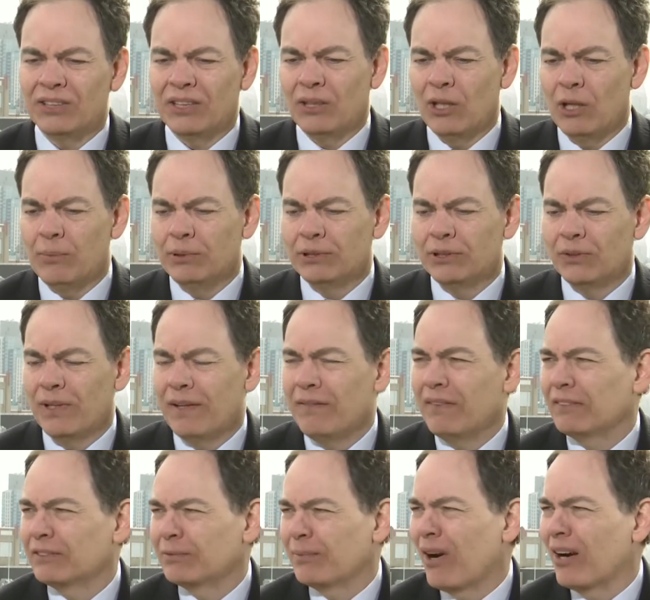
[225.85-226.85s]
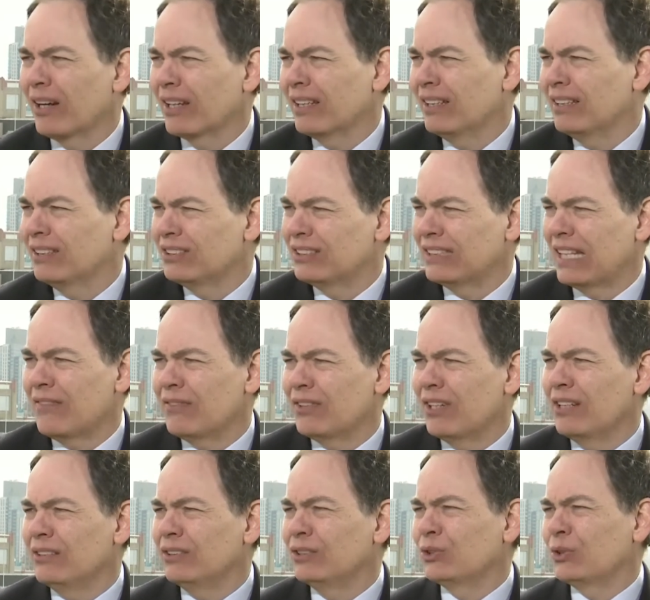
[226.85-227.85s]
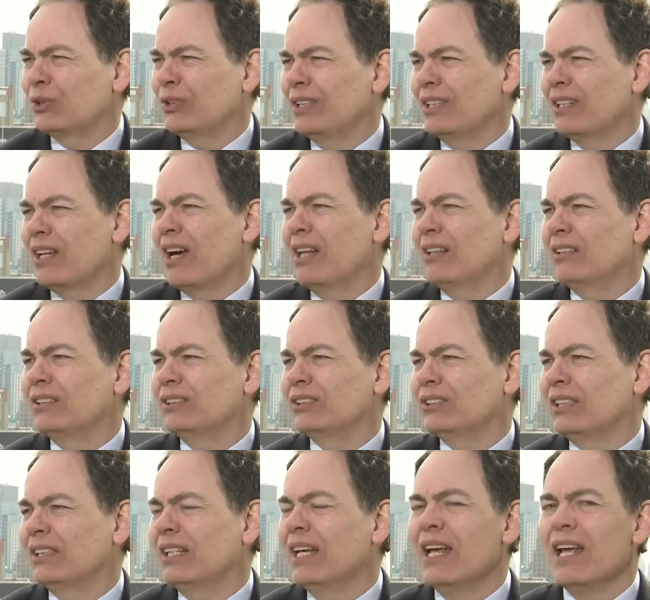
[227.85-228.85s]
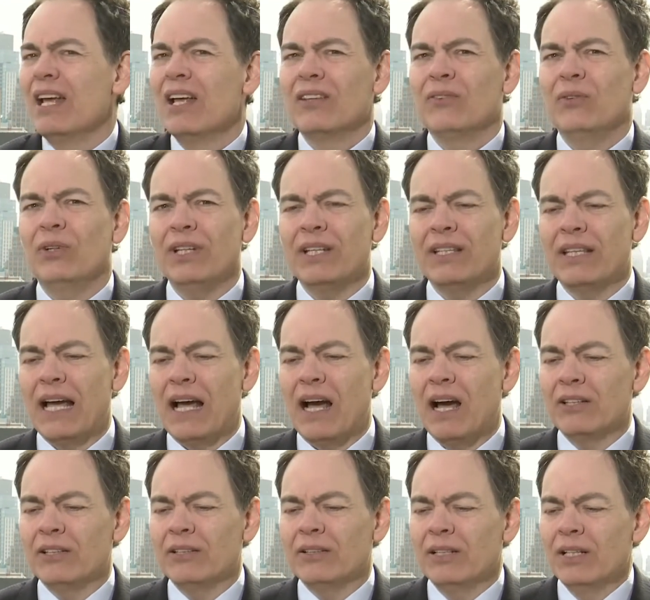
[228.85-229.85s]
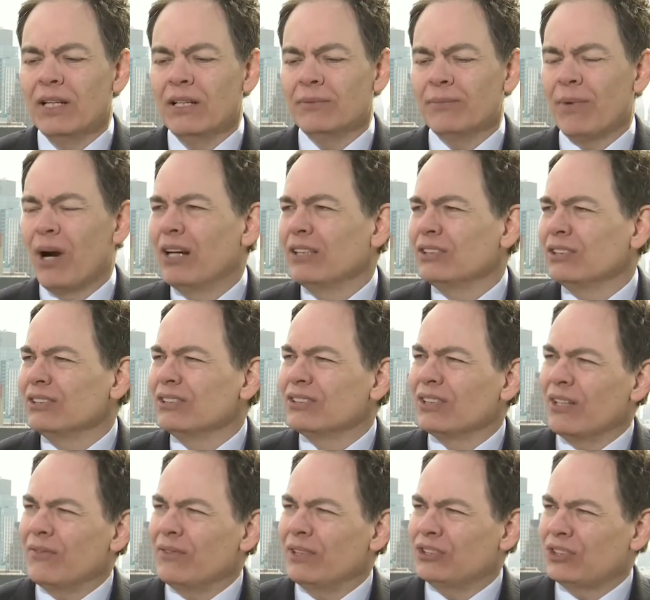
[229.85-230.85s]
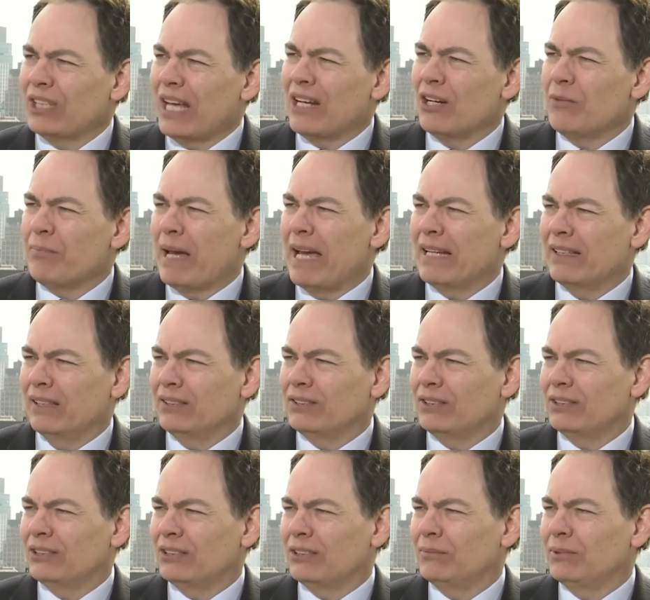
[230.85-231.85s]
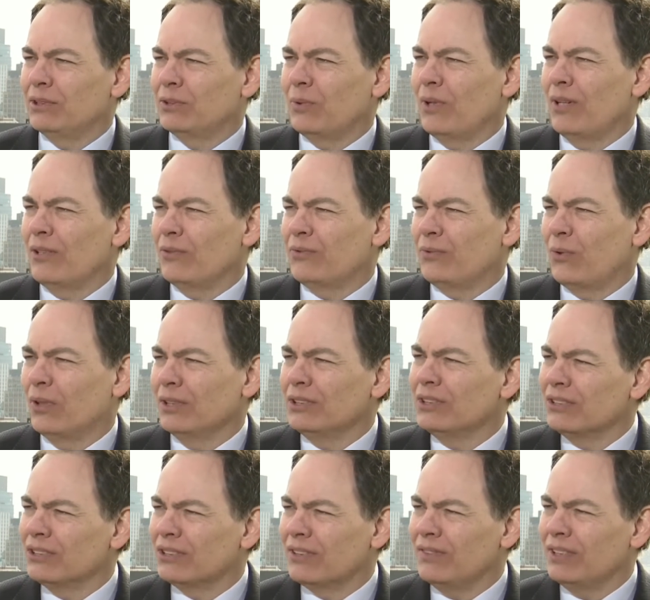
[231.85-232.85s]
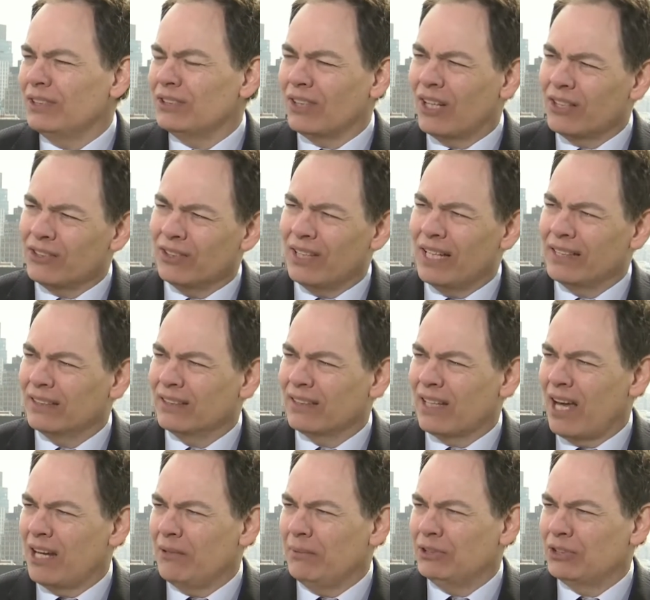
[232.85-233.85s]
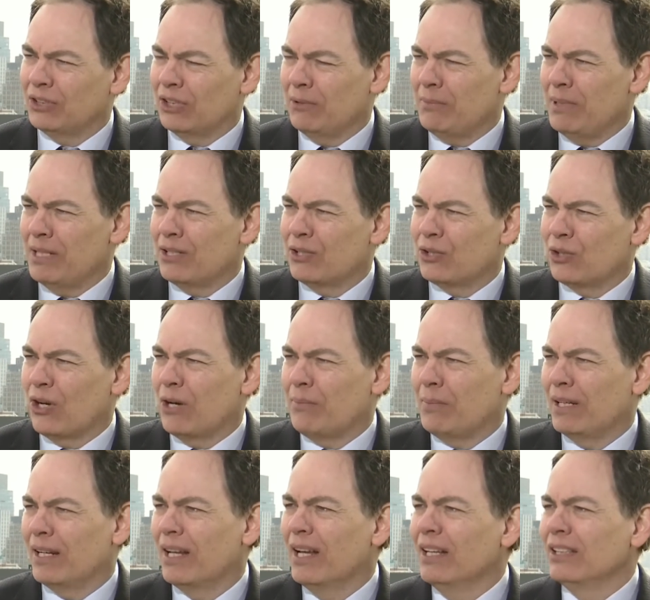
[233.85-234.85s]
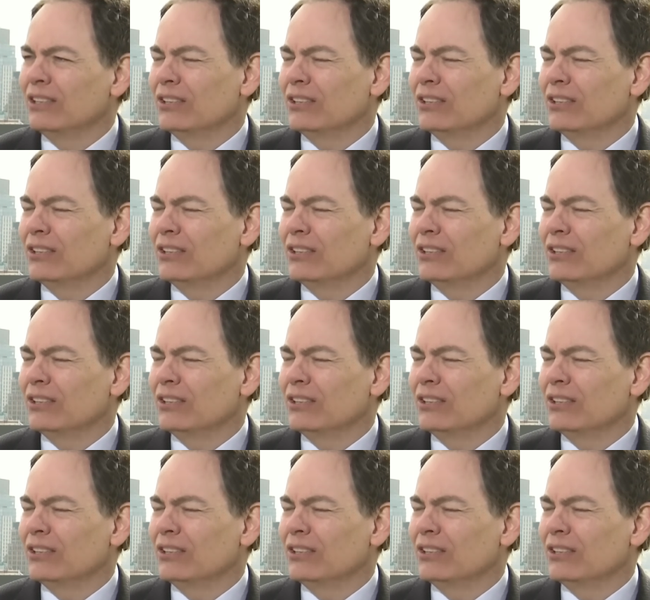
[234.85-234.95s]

The global derivatives market is 700 trillion dollars, and really that on the margins of the shadow banking system is where the fortunes of these underlying economies are going to be determined.